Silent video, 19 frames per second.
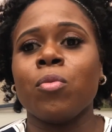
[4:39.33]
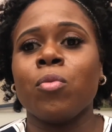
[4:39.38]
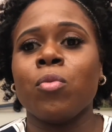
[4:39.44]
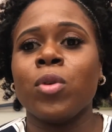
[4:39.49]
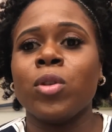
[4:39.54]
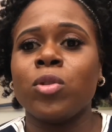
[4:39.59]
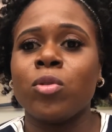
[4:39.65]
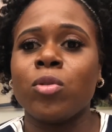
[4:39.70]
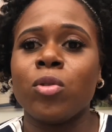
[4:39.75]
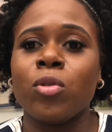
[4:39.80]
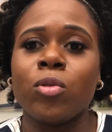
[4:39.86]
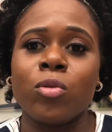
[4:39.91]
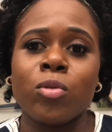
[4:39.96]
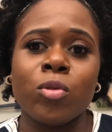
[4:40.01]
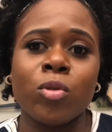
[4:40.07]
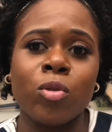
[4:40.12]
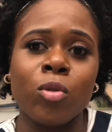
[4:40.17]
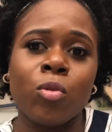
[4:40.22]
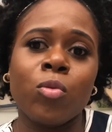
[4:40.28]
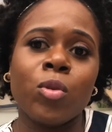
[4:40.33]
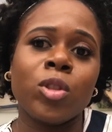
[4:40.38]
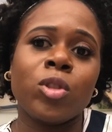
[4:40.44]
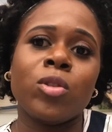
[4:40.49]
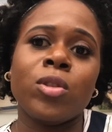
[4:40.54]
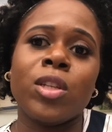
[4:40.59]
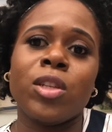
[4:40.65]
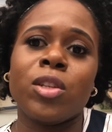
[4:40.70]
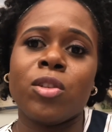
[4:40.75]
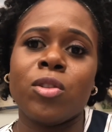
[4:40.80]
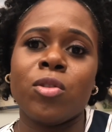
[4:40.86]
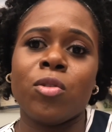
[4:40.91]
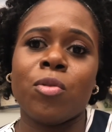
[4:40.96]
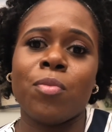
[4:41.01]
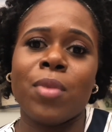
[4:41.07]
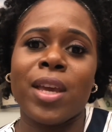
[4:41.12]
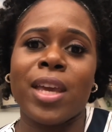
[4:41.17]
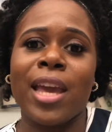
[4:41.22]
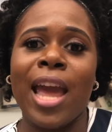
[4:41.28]
would you do what you need to do to
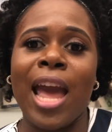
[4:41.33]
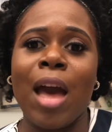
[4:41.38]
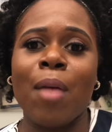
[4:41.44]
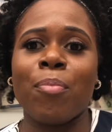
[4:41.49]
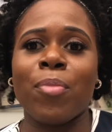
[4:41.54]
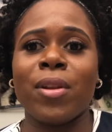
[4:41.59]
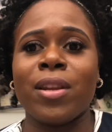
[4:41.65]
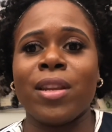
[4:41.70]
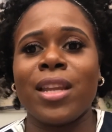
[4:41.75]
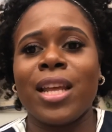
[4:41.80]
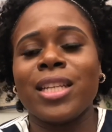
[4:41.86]
make it happen?